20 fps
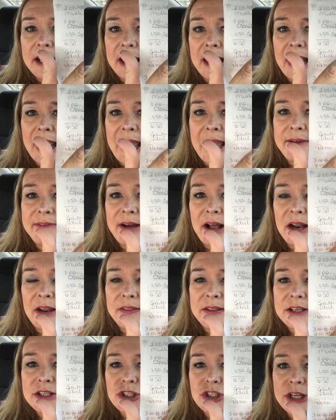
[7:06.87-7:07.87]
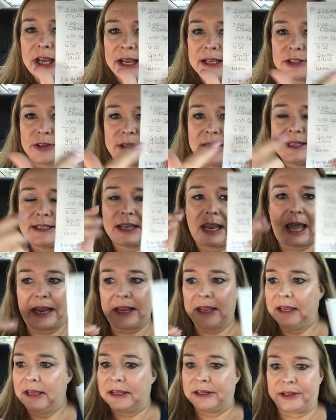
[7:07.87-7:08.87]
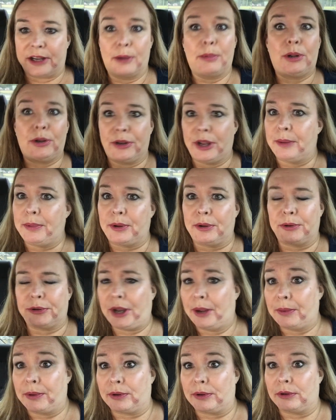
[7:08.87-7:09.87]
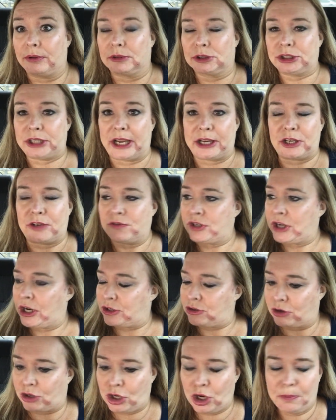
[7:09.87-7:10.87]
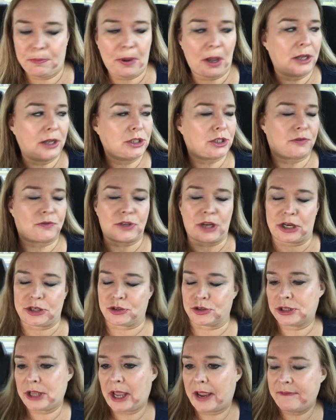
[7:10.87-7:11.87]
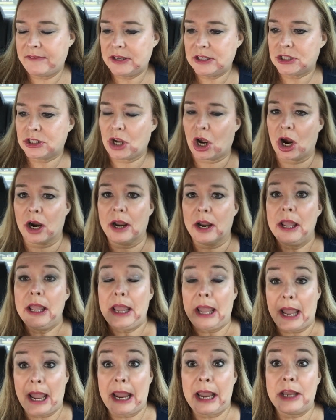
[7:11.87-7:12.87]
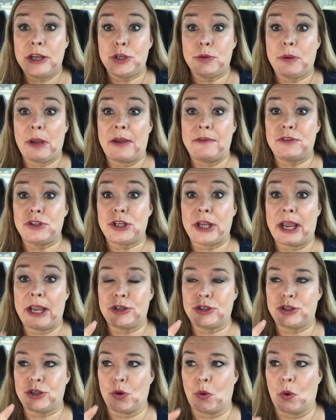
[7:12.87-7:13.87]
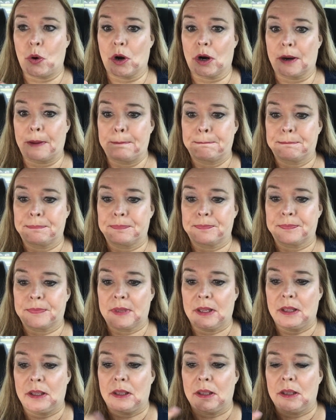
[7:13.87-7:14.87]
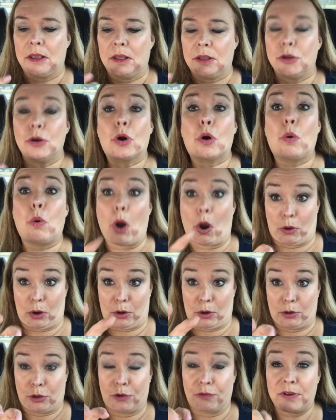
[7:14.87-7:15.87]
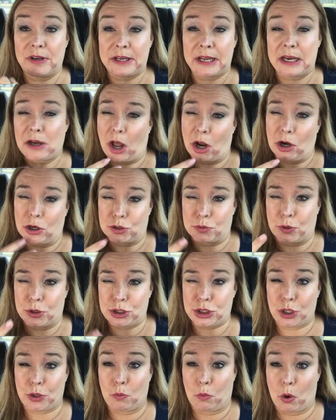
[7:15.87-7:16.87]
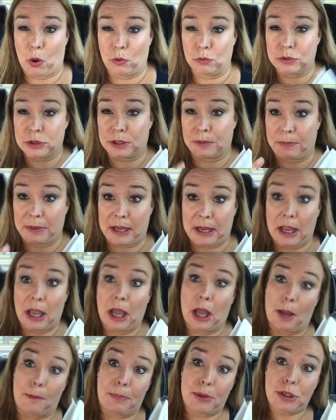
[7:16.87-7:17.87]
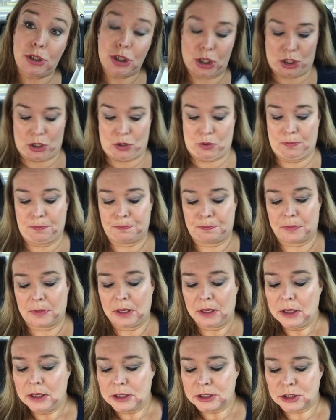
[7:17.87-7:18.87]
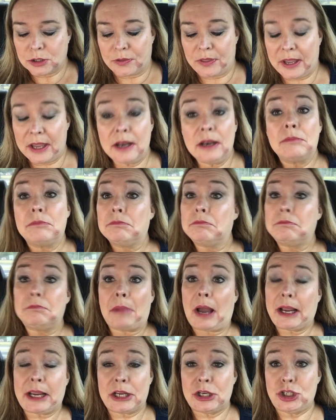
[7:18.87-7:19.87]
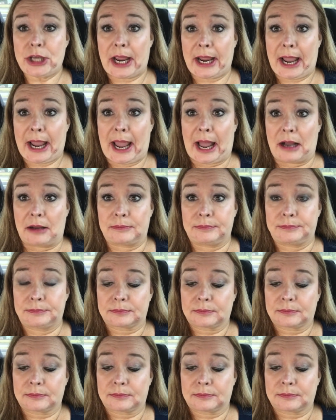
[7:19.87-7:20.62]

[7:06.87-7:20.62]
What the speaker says: and I have all of these checks. So that's like double check. You've checked your coupons, you've checked your savings star, and you have checked your quota, your $15, what you want to be up to. So then I can check out.